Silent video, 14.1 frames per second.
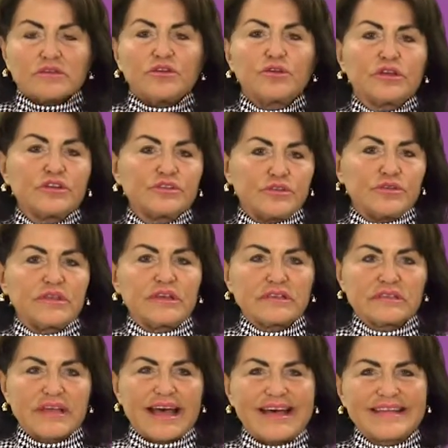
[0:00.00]
You can do
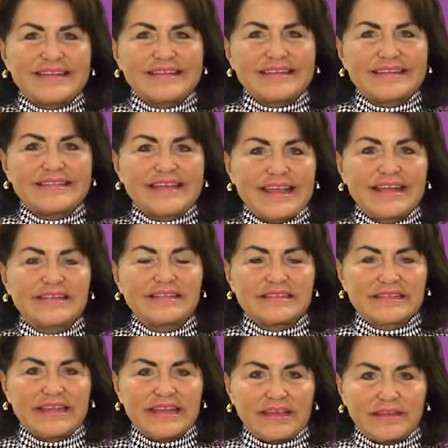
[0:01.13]
this on tan
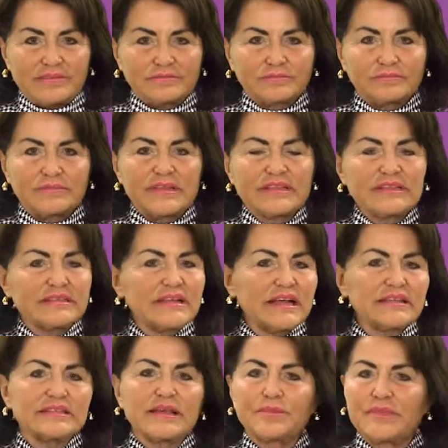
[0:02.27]
skin. This is
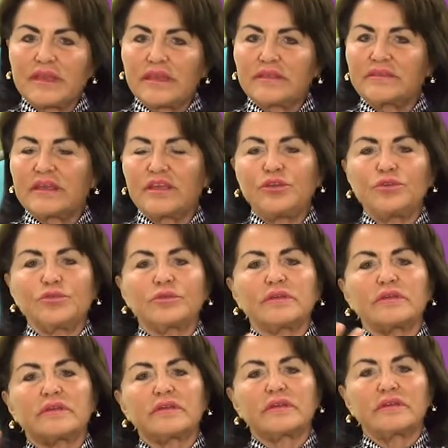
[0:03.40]
not something that you
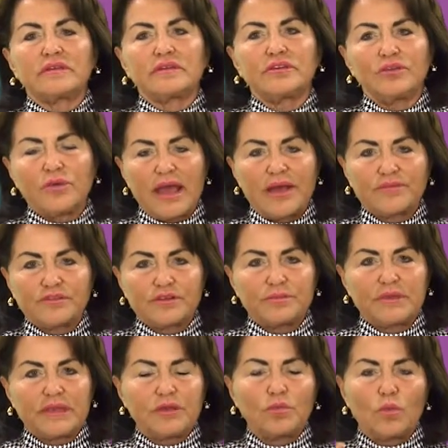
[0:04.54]
you have to
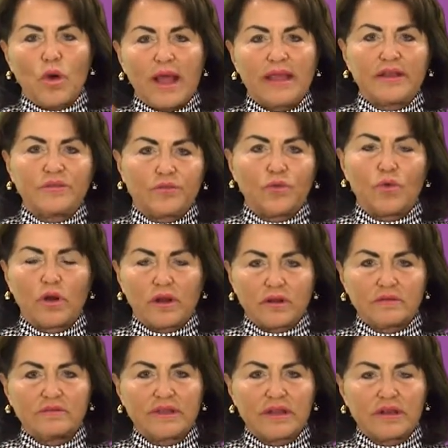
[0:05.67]
be white
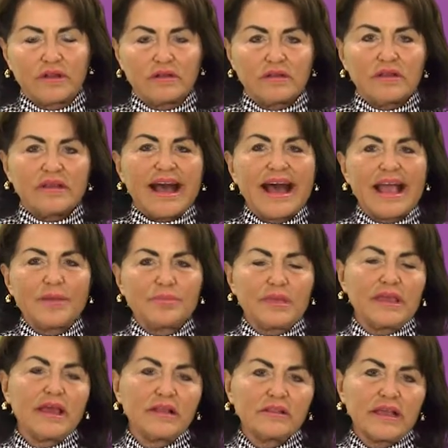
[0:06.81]
for. There are
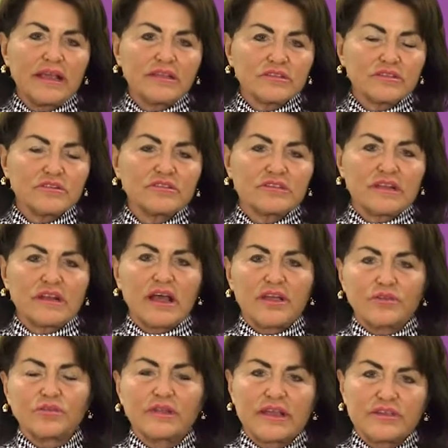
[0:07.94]
IPL lasers and
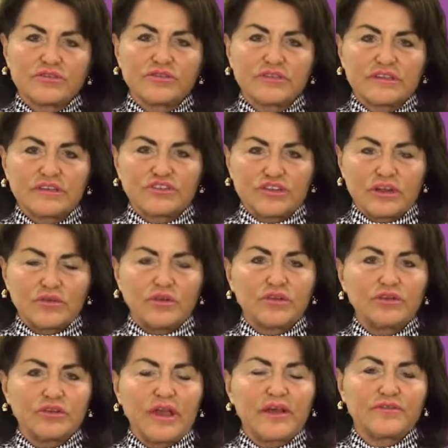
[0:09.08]
other lasers in
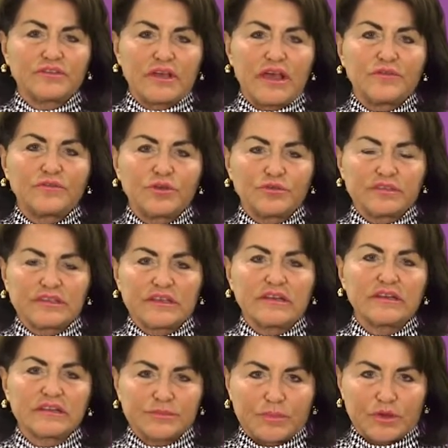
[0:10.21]
general, you have to have no skin
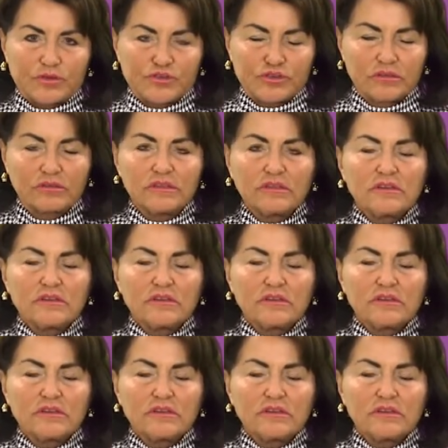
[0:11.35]
exposure